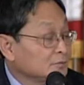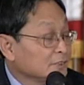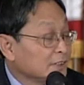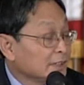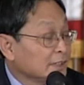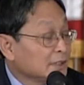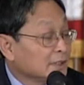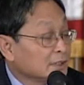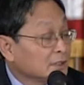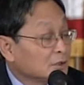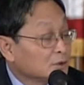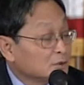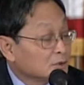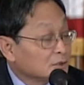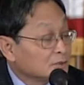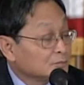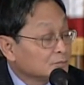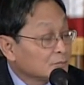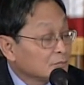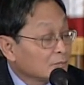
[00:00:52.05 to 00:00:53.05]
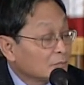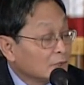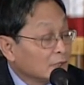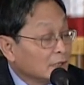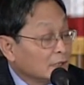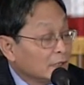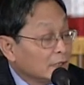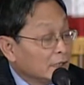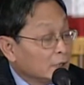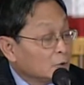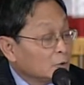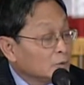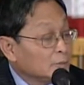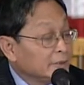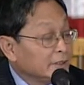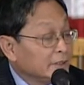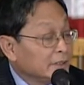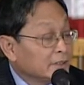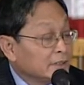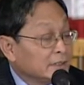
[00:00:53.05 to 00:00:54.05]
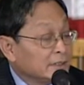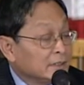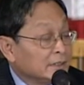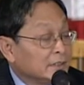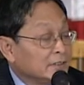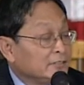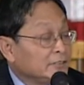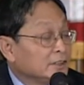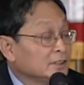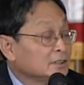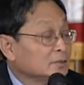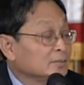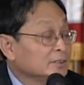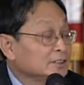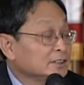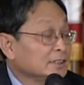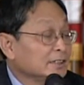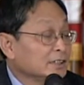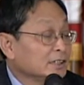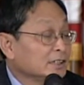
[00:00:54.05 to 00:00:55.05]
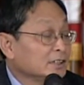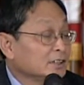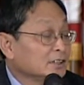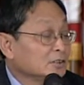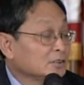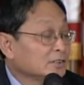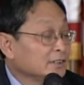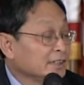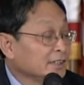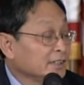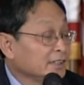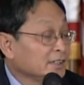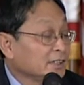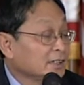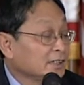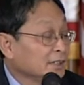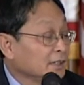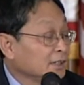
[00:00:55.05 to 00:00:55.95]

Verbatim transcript: And I quote, it will be a grievous mistake to think